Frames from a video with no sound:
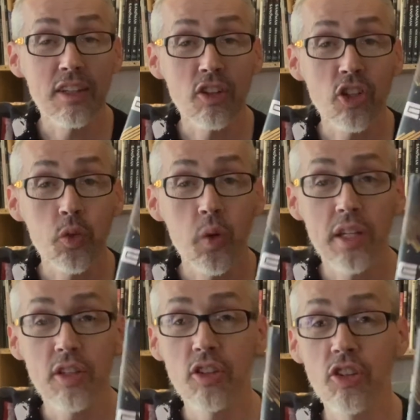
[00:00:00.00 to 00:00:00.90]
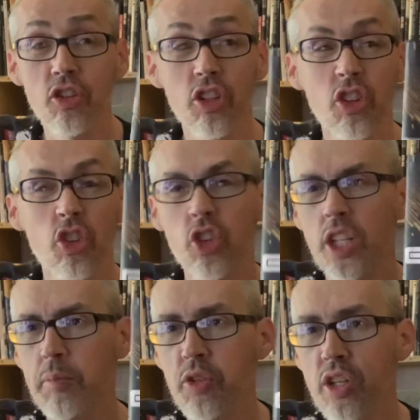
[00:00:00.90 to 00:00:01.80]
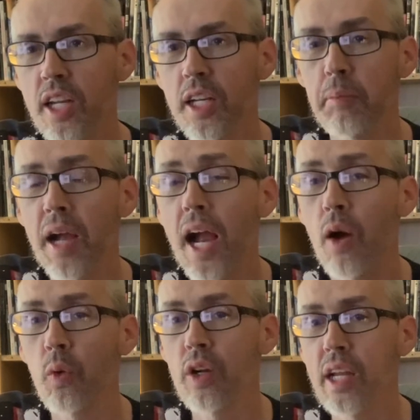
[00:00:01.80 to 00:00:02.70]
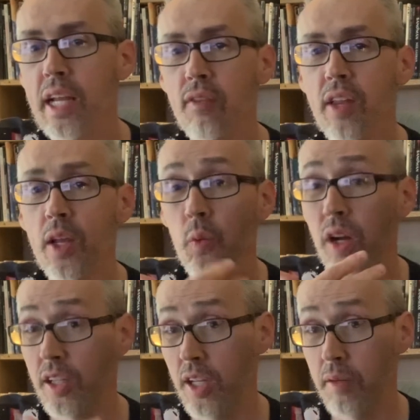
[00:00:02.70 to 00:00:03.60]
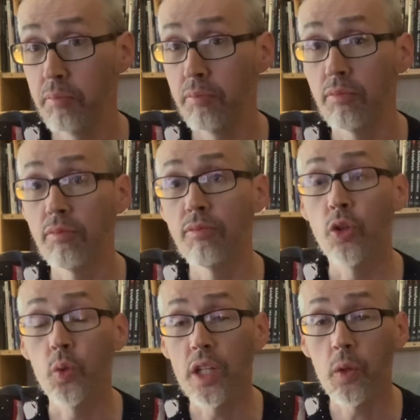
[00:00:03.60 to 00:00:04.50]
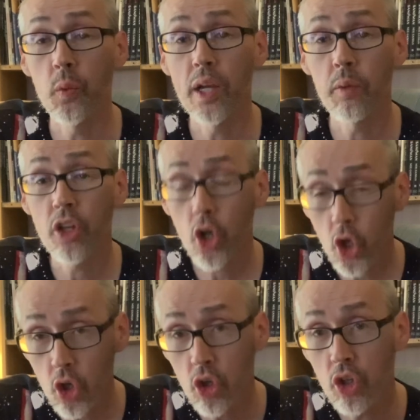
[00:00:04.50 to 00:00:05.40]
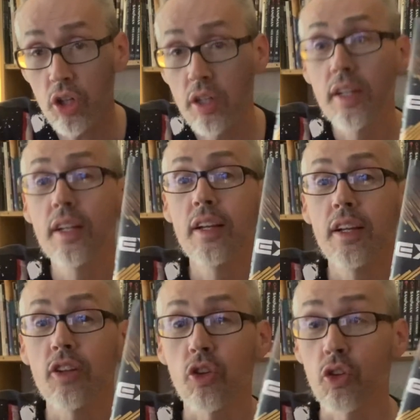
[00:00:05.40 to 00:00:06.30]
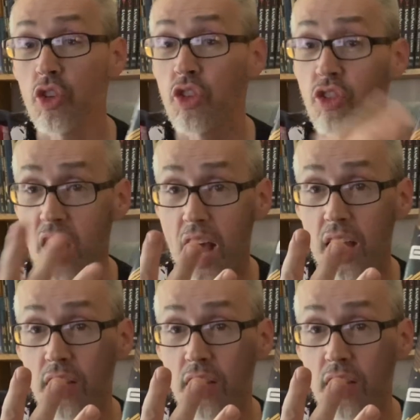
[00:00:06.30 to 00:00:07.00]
She wanted this extreme genetic power, and they wind up doing away with her. So there's 5.